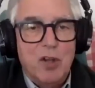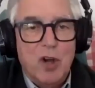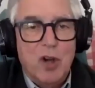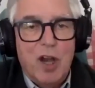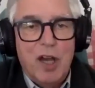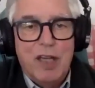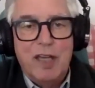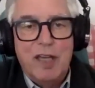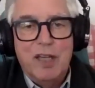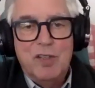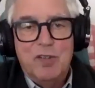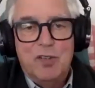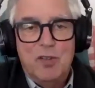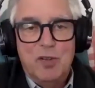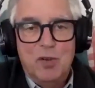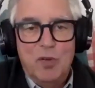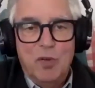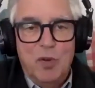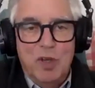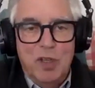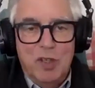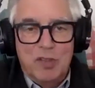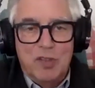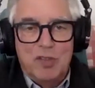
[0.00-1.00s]
talking
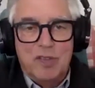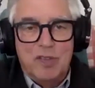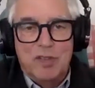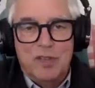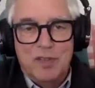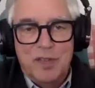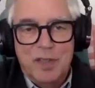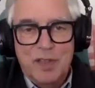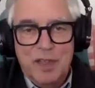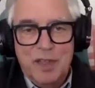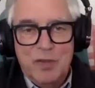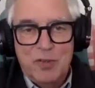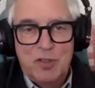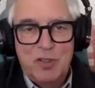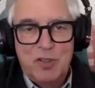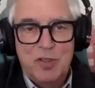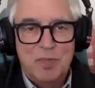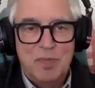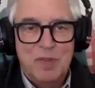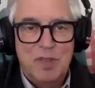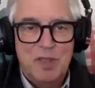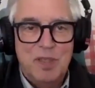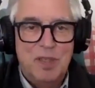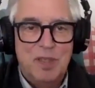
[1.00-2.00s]
to his
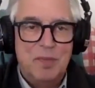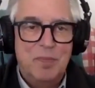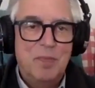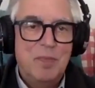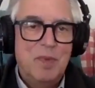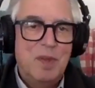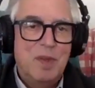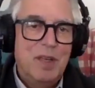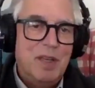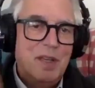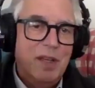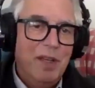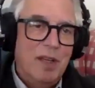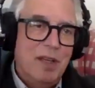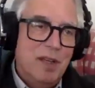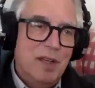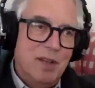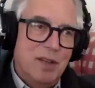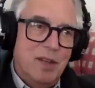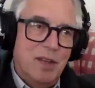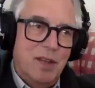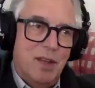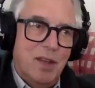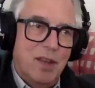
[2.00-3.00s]
leadership team,
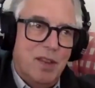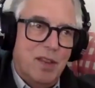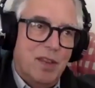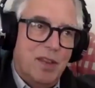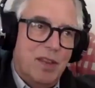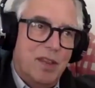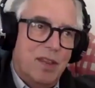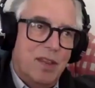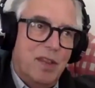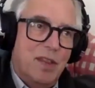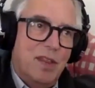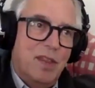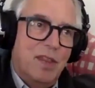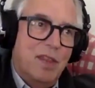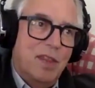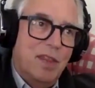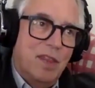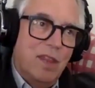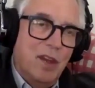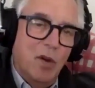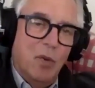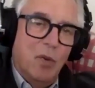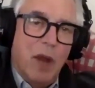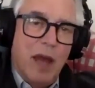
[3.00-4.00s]
the
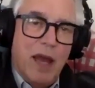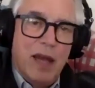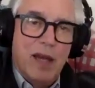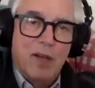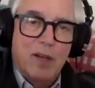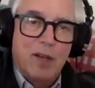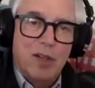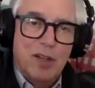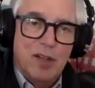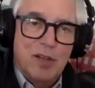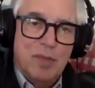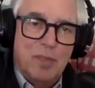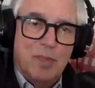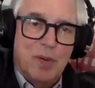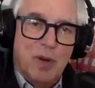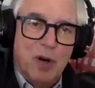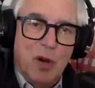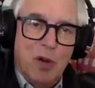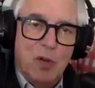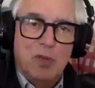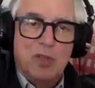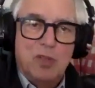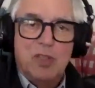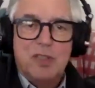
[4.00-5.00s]
theoretical
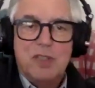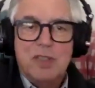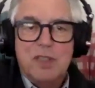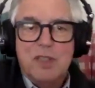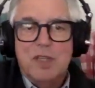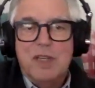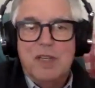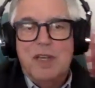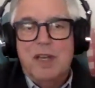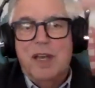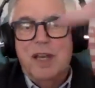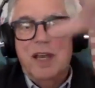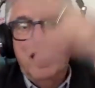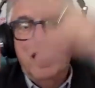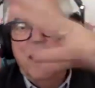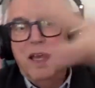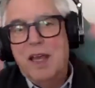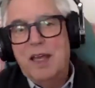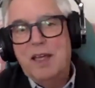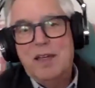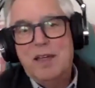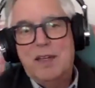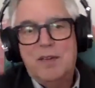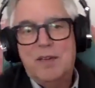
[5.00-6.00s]
approach
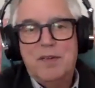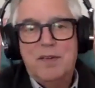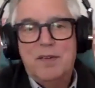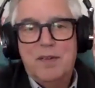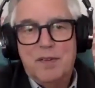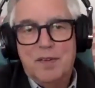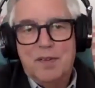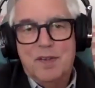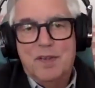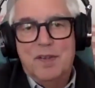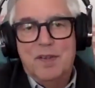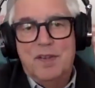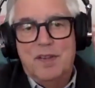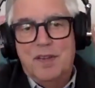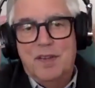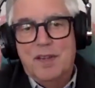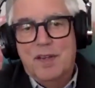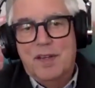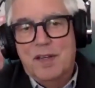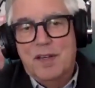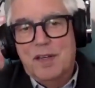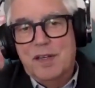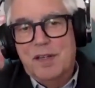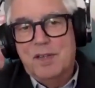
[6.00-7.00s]
and
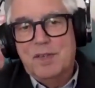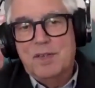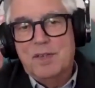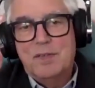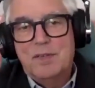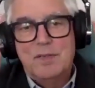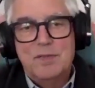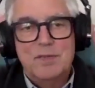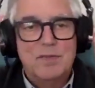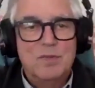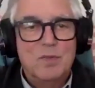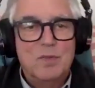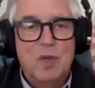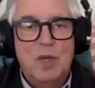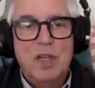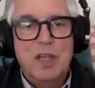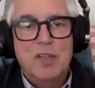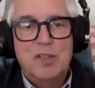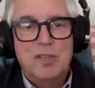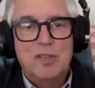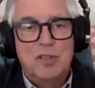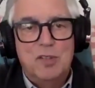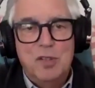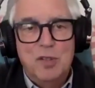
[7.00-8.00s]
the what do
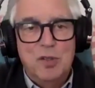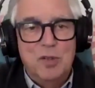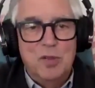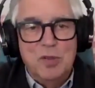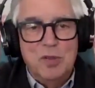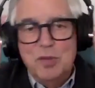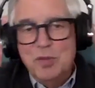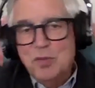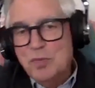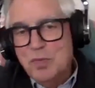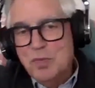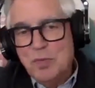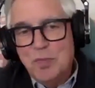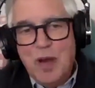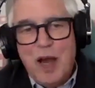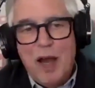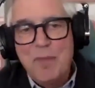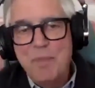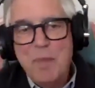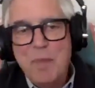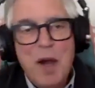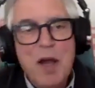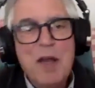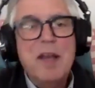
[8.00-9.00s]
you do
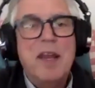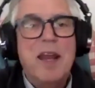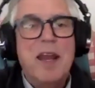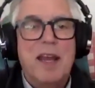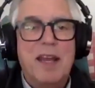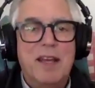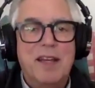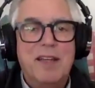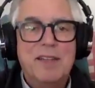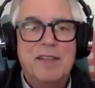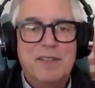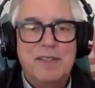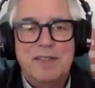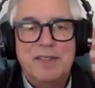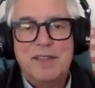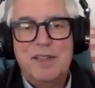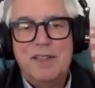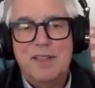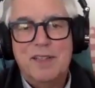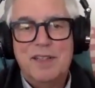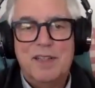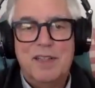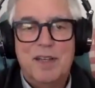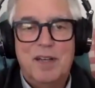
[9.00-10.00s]
on Monday
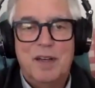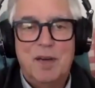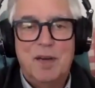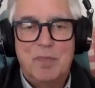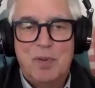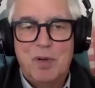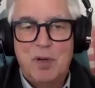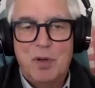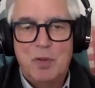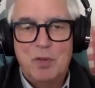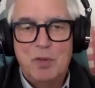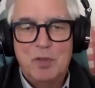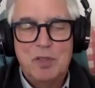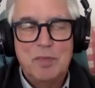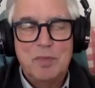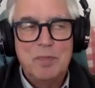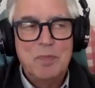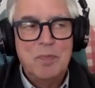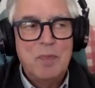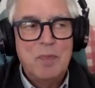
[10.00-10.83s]
uh, approach